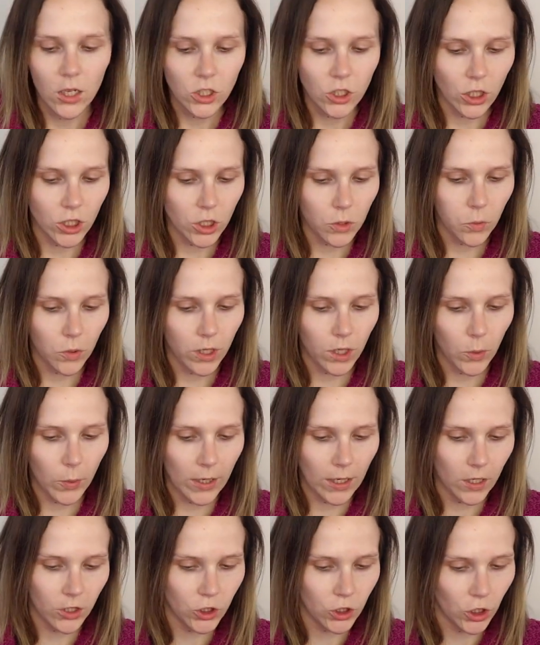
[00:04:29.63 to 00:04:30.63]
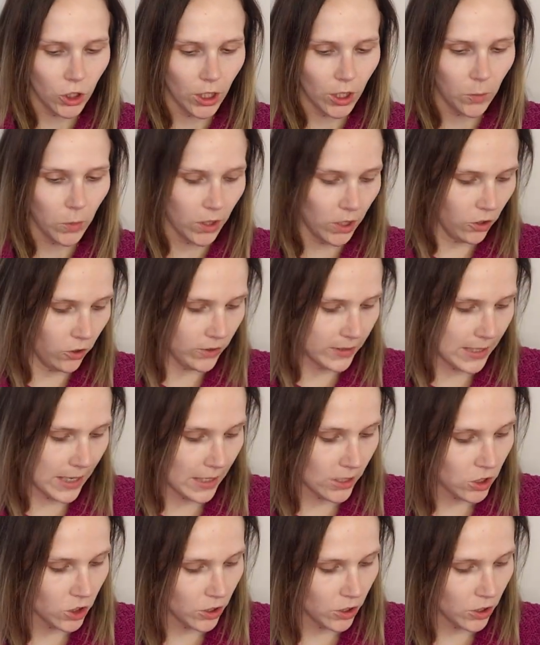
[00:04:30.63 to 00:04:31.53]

So I just want to quickly show you what it looks like.